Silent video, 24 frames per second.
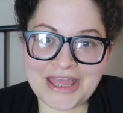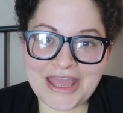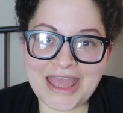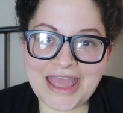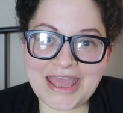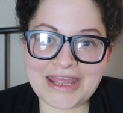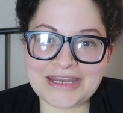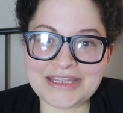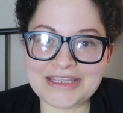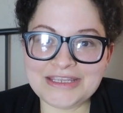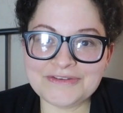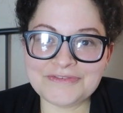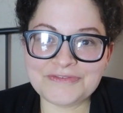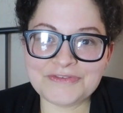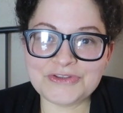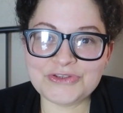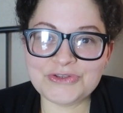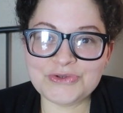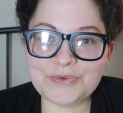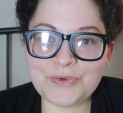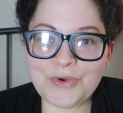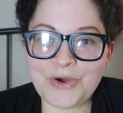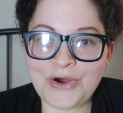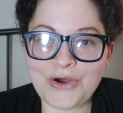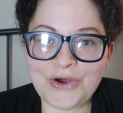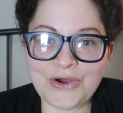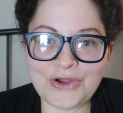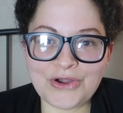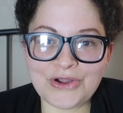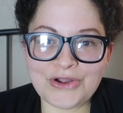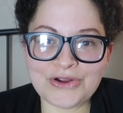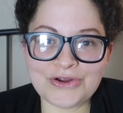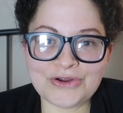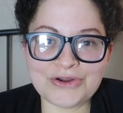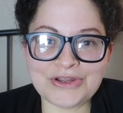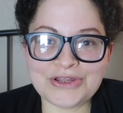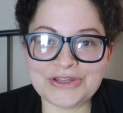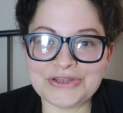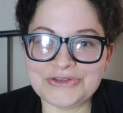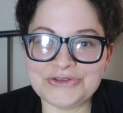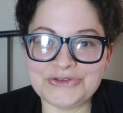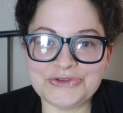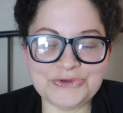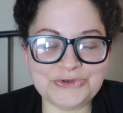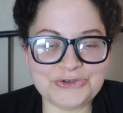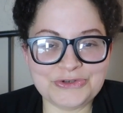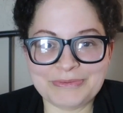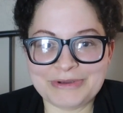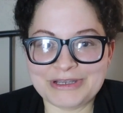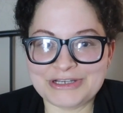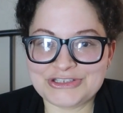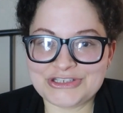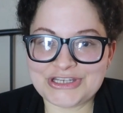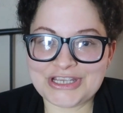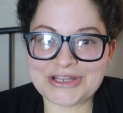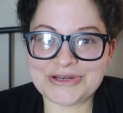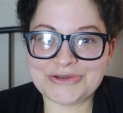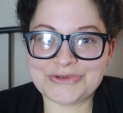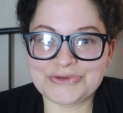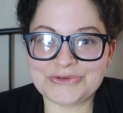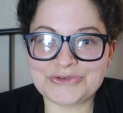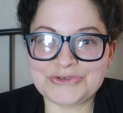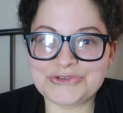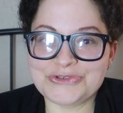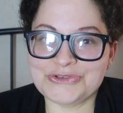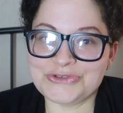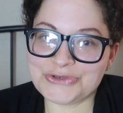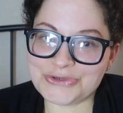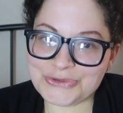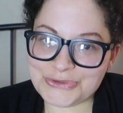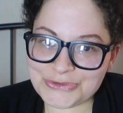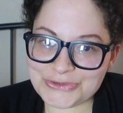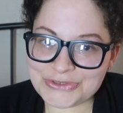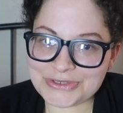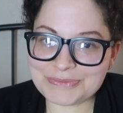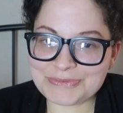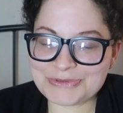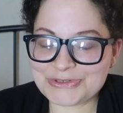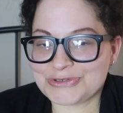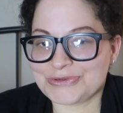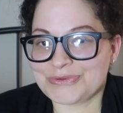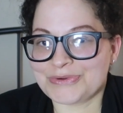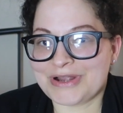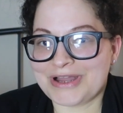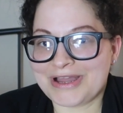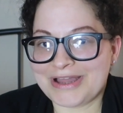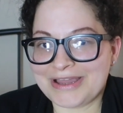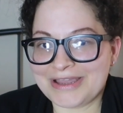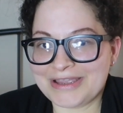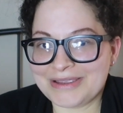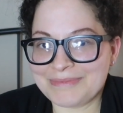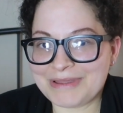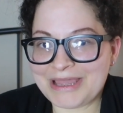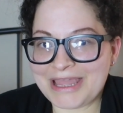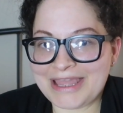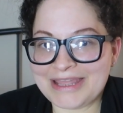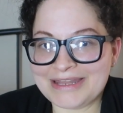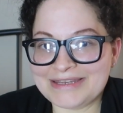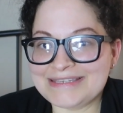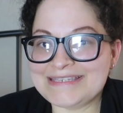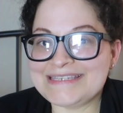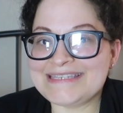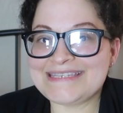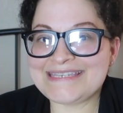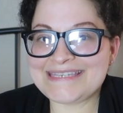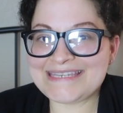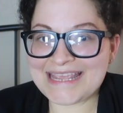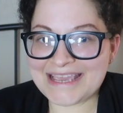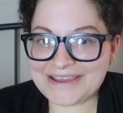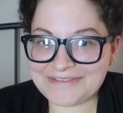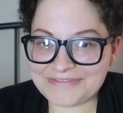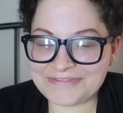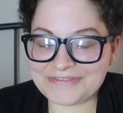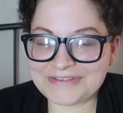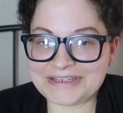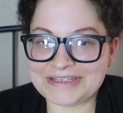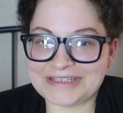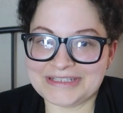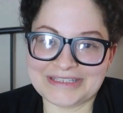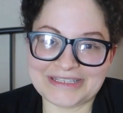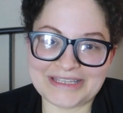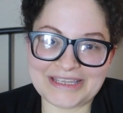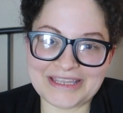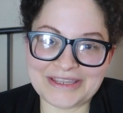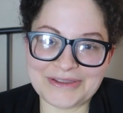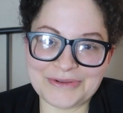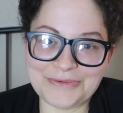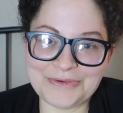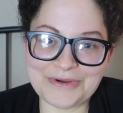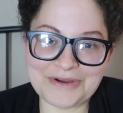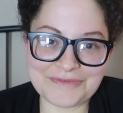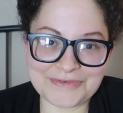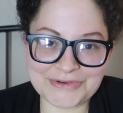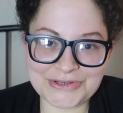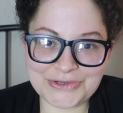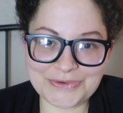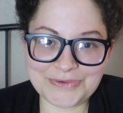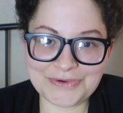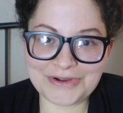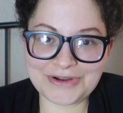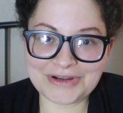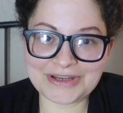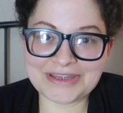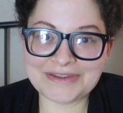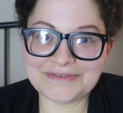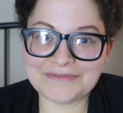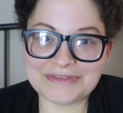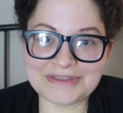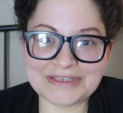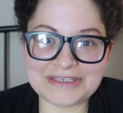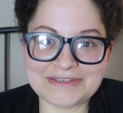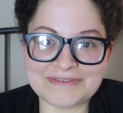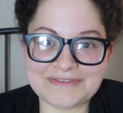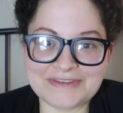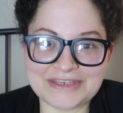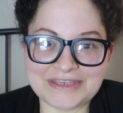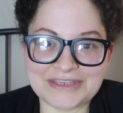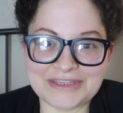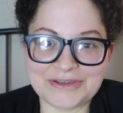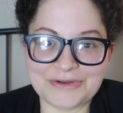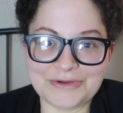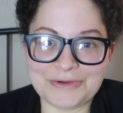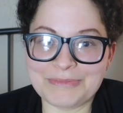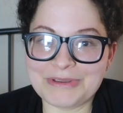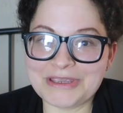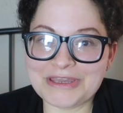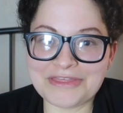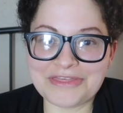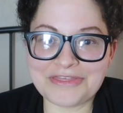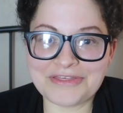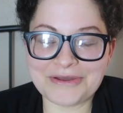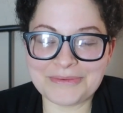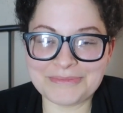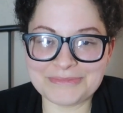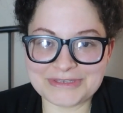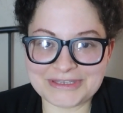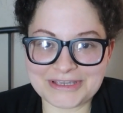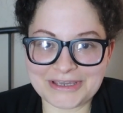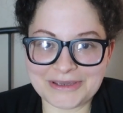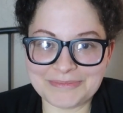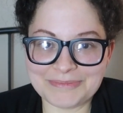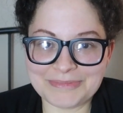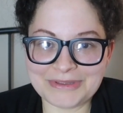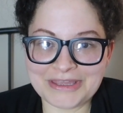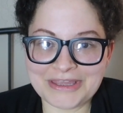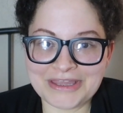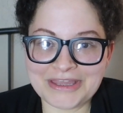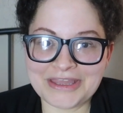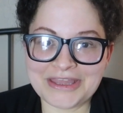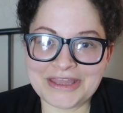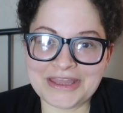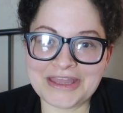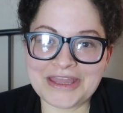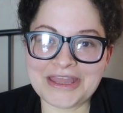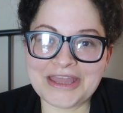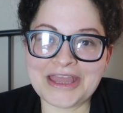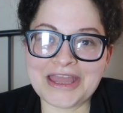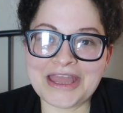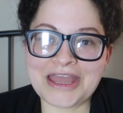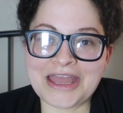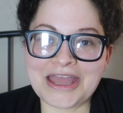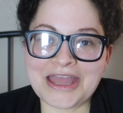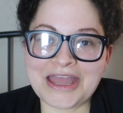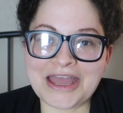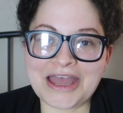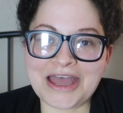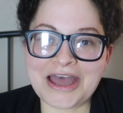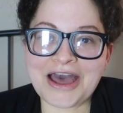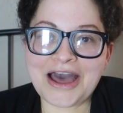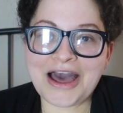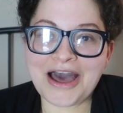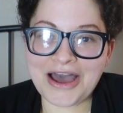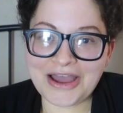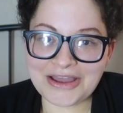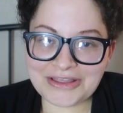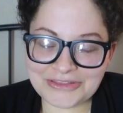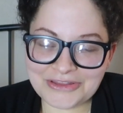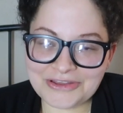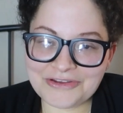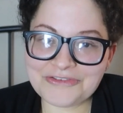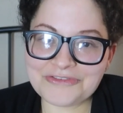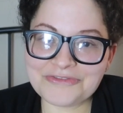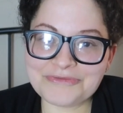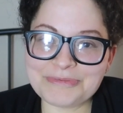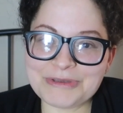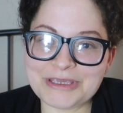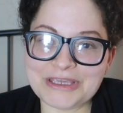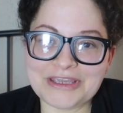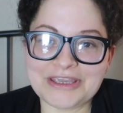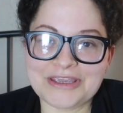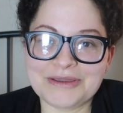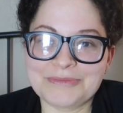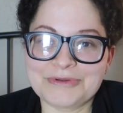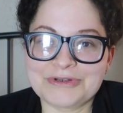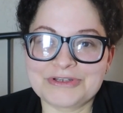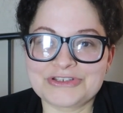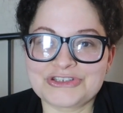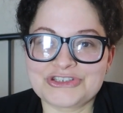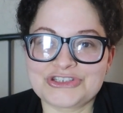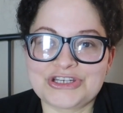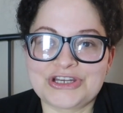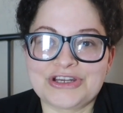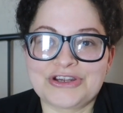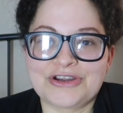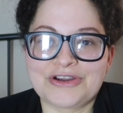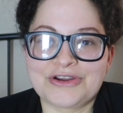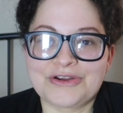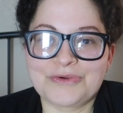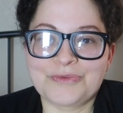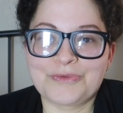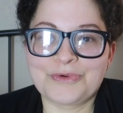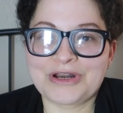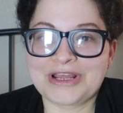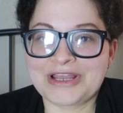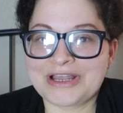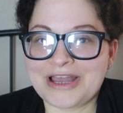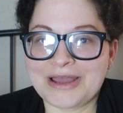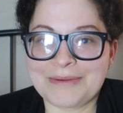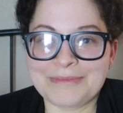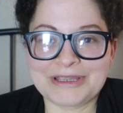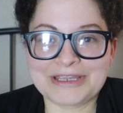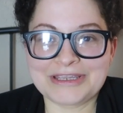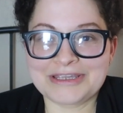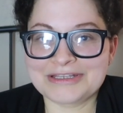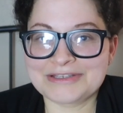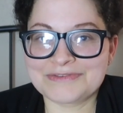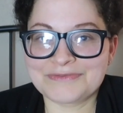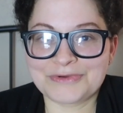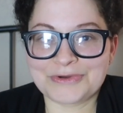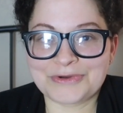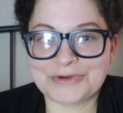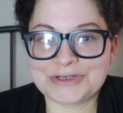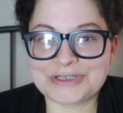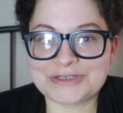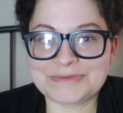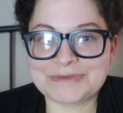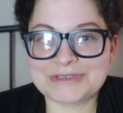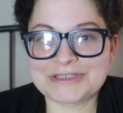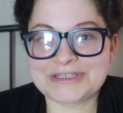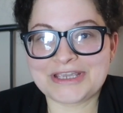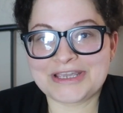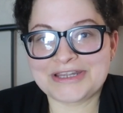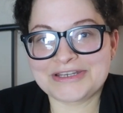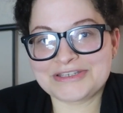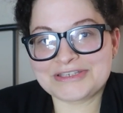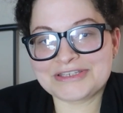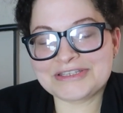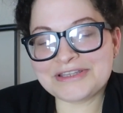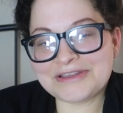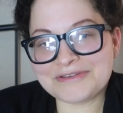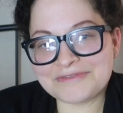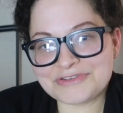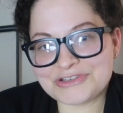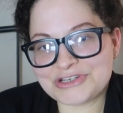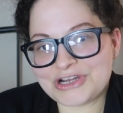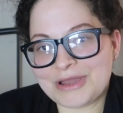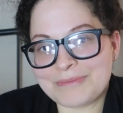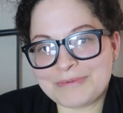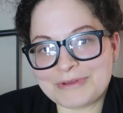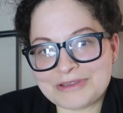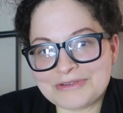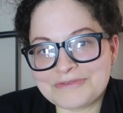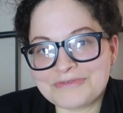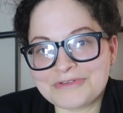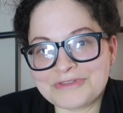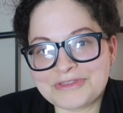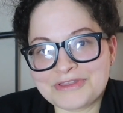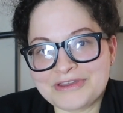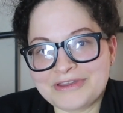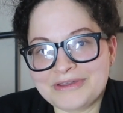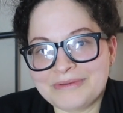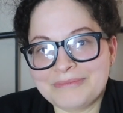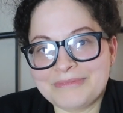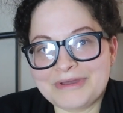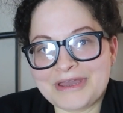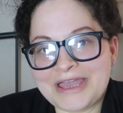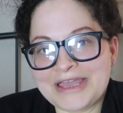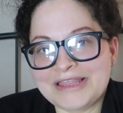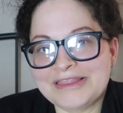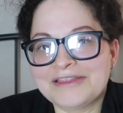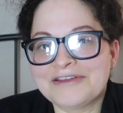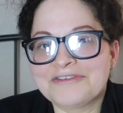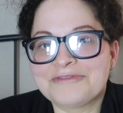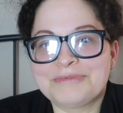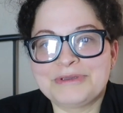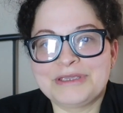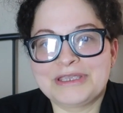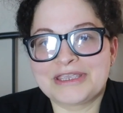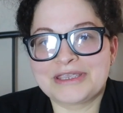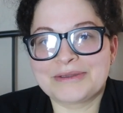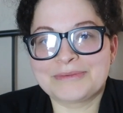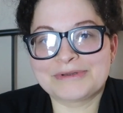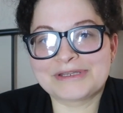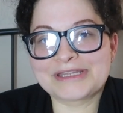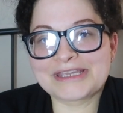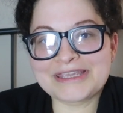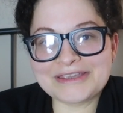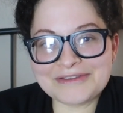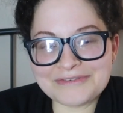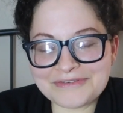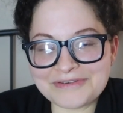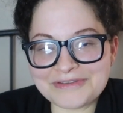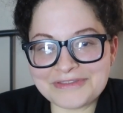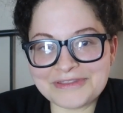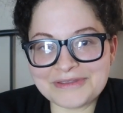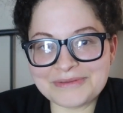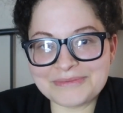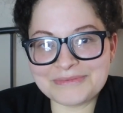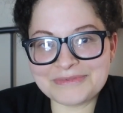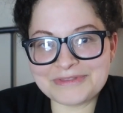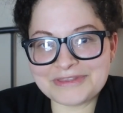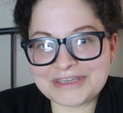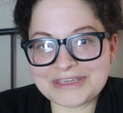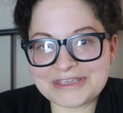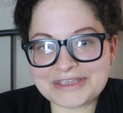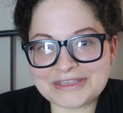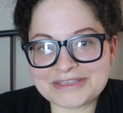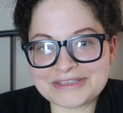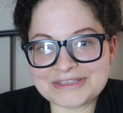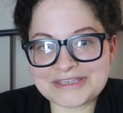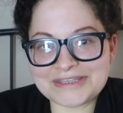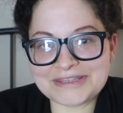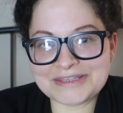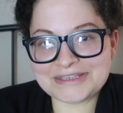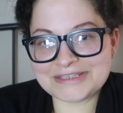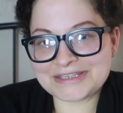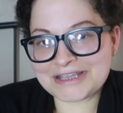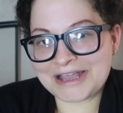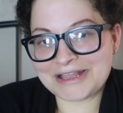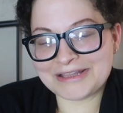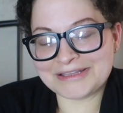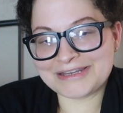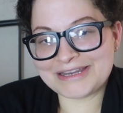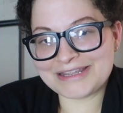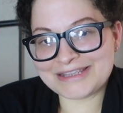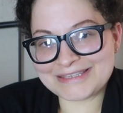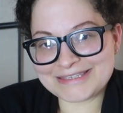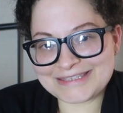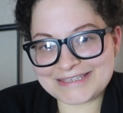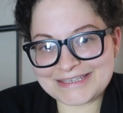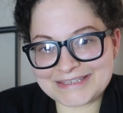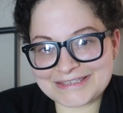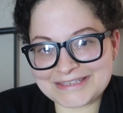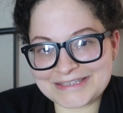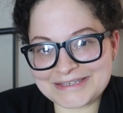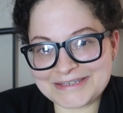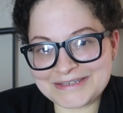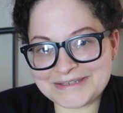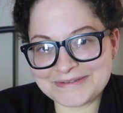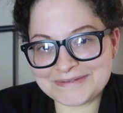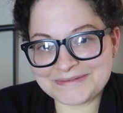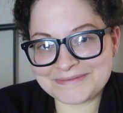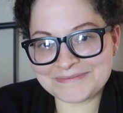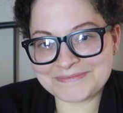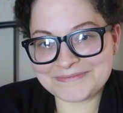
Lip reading: And if you are new to my channel, do subscribe, and definitely, whoever you are, give this video a big thumbs up. I love being able to share what I got my kids for Christmas. I just love shopping for them. I love being able to gift them things in this holiday season.